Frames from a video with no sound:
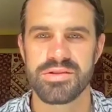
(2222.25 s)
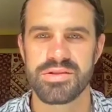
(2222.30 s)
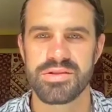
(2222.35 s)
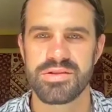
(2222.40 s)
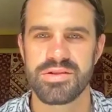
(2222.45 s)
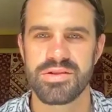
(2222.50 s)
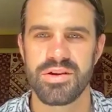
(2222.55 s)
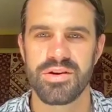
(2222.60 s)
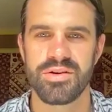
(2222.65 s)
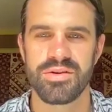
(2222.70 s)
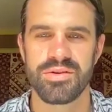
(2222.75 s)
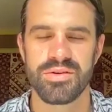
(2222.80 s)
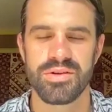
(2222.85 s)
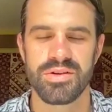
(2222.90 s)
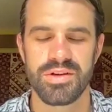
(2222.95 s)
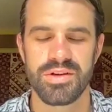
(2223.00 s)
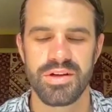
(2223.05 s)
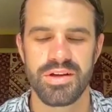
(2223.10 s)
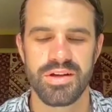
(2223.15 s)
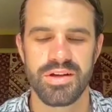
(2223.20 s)
So
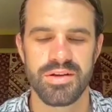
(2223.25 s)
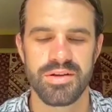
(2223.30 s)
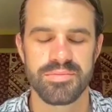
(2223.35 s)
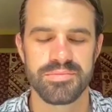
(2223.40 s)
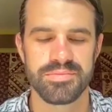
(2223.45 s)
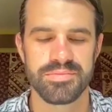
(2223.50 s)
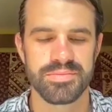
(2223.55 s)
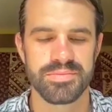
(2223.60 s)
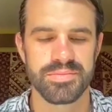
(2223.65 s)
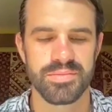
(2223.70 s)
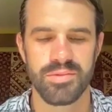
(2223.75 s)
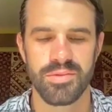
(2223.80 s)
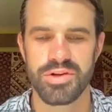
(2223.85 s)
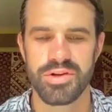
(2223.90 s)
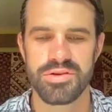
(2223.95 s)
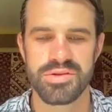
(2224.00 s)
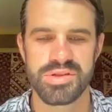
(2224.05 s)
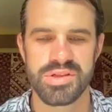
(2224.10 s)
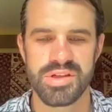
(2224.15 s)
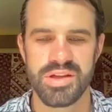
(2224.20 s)
we're
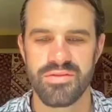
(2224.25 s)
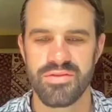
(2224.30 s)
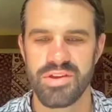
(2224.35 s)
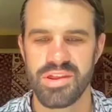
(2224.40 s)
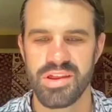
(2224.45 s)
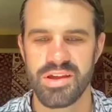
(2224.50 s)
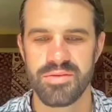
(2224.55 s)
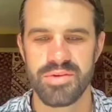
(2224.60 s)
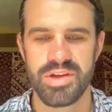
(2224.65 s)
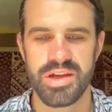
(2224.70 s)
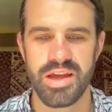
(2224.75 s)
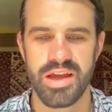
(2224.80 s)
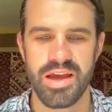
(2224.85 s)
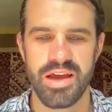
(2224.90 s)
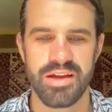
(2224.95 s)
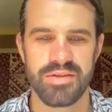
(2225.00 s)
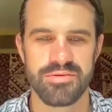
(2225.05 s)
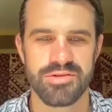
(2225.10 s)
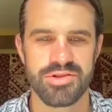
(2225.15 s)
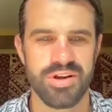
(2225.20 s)
using everything we
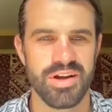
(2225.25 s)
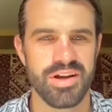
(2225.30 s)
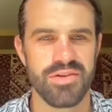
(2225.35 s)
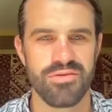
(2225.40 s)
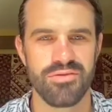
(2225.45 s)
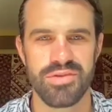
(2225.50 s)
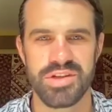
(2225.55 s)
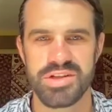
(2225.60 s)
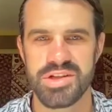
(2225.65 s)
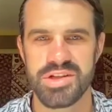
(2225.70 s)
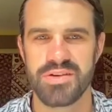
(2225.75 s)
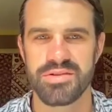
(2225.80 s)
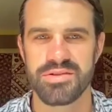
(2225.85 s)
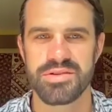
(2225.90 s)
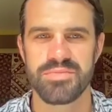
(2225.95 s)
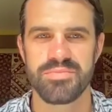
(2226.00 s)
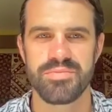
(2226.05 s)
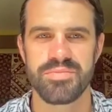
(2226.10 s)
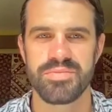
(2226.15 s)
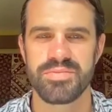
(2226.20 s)
can, trying to reach out
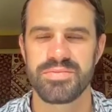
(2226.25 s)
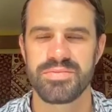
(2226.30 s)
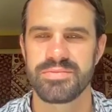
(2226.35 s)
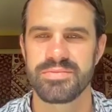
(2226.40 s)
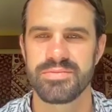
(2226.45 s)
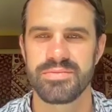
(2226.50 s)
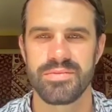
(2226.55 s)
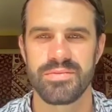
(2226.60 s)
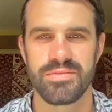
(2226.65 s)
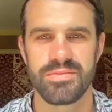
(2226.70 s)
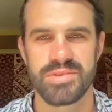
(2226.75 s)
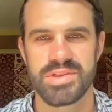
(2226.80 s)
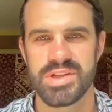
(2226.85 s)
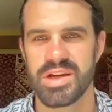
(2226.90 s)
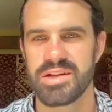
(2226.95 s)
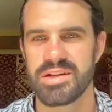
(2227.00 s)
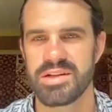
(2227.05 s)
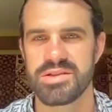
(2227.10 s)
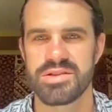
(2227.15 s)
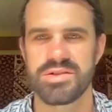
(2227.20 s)
to
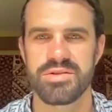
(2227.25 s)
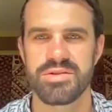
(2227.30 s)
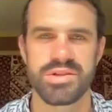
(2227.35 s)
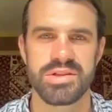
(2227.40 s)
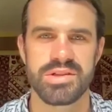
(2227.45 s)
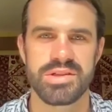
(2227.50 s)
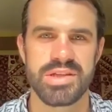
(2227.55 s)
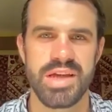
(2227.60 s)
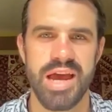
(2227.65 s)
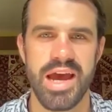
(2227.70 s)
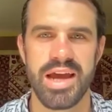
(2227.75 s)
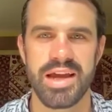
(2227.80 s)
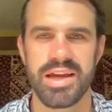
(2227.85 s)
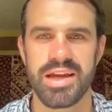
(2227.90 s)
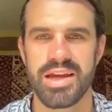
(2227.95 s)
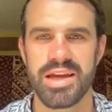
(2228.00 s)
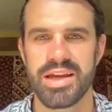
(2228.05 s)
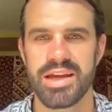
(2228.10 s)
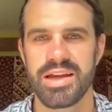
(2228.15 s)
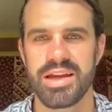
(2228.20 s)
scientists doing
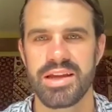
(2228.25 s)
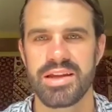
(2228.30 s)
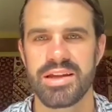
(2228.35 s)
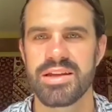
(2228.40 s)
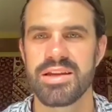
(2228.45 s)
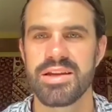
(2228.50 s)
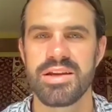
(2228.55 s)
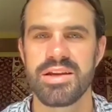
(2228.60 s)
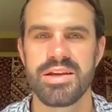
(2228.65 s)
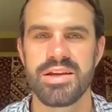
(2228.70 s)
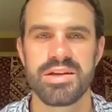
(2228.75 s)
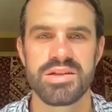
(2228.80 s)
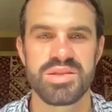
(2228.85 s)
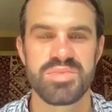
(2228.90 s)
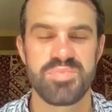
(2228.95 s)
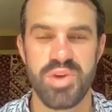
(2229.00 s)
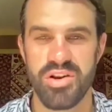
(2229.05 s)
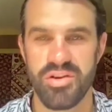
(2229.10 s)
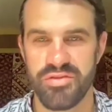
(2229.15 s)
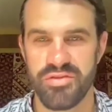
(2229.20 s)
tagging and
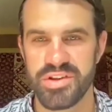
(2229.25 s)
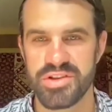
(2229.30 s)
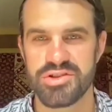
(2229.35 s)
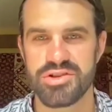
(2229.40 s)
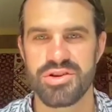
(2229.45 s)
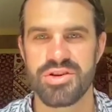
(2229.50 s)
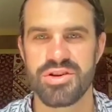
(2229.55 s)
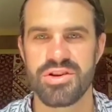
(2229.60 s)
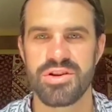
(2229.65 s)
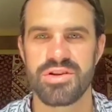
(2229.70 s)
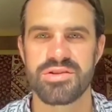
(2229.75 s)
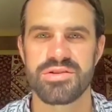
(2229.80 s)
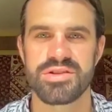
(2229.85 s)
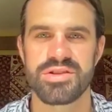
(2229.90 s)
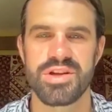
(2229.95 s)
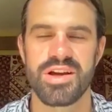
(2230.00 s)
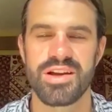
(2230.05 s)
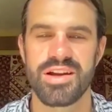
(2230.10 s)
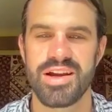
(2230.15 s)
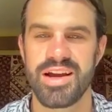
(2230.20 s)

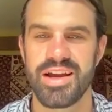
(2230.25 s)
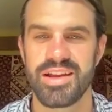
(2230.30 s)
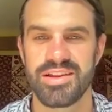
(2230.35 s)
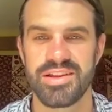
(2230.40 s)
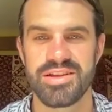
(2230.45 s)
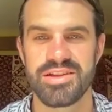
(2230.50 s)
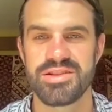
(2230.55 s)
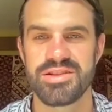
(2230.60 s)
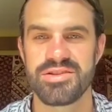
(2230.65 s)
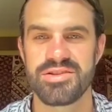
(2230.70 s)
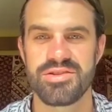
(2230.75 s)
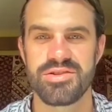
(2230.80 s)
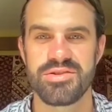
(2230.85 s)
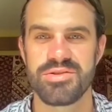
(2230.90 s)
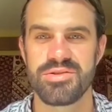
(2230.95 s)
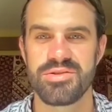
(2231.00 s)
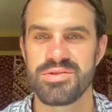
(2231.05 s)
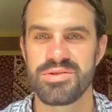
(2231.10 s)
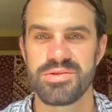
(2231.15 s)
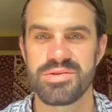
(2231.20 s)
spearfishers on island
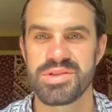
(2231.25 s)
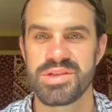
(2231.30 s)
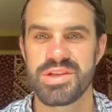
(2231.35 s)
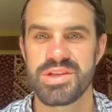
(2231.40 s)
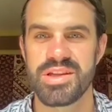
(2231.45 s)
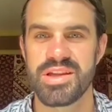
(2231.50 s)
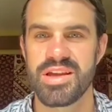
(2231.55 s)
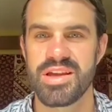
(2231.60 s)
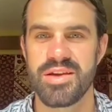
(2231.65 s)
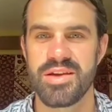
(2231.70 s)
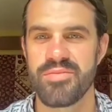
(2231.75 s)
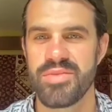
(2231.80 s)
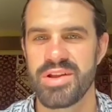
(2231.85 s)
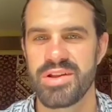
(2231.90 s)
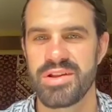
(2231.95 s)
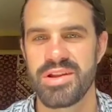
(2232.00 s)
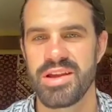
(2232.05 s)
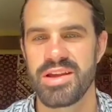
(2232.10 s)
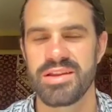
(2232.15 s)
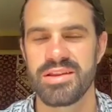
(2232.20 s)
who see them,
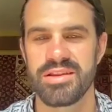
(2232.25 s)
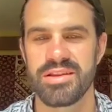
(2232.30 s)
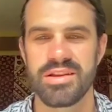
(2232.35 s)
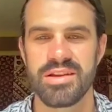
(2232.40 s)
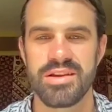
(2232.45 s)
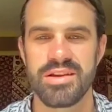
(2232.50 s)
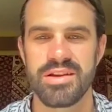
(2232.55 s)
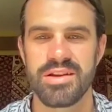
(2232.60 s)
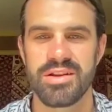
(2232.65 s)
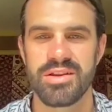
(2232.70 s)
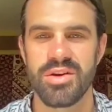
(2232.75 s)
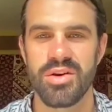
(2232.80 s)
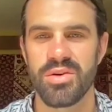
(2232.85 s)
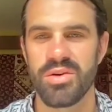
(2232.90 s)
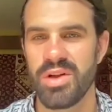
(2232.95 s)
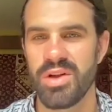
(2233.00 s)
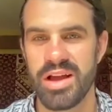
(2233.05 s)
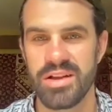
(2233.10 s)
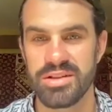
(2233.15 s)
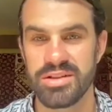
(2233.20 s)
and
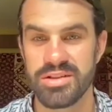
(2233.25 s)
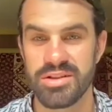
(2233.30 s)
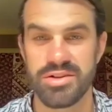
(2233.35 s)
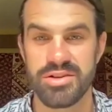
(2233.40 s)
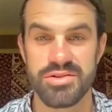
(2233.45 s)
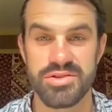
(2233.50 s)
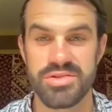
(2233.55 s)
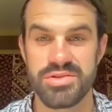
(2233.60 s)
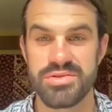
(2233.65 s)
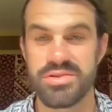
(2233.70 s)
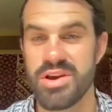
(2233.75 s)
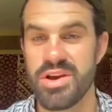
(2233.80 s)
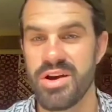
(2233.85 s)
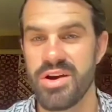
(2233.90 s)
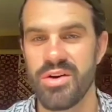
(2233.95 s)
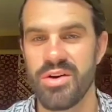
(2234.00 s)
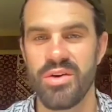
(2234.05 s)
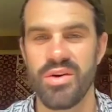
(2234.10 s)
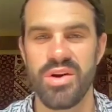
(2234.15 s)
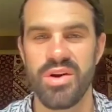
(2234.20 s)
local elders who
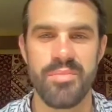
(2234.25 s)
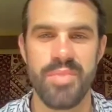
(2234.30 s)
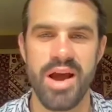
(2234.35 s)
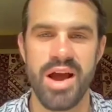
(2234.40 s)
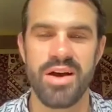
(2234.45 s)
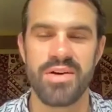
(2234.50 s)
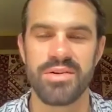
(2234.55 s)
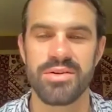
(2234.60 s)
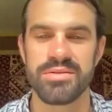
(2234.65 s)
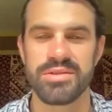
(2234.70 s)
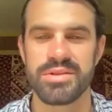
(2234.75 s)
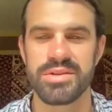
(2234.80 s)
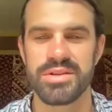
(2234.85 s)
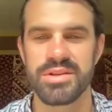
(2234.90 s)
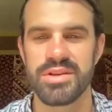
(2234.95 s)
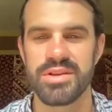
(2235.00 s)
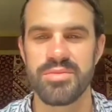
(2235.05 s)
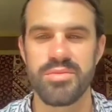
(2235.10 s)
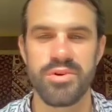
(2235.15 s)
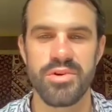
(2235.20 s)
know about
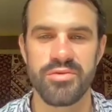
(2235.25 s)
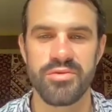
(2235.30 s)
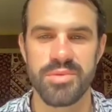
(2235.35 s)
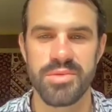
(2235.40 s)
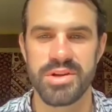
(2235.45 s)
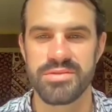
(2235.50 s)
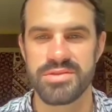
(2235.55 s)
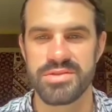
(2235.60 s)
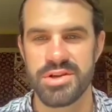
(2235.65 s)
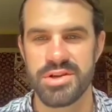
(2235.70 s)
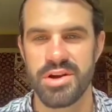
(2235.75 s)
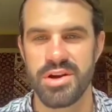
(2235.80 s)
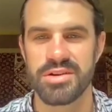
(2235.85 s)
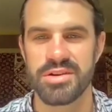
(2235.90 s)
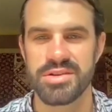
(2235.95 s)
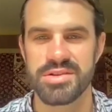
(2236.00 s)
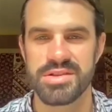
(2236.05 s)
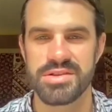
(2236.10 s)
the movement of sharks.